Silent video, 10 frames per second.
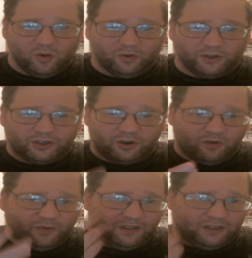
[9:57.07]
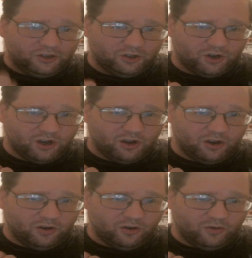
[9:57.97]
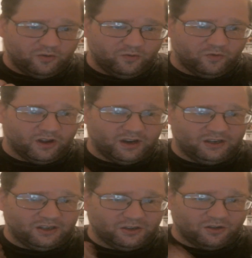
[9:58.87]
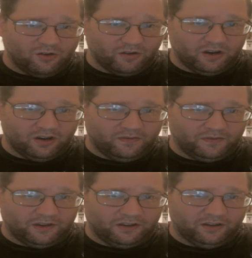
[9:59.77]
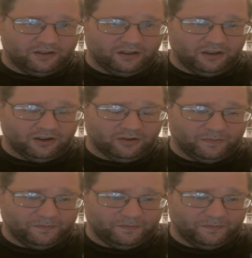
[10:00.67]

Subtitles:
we'll start with this show, run it just long enough to, you know,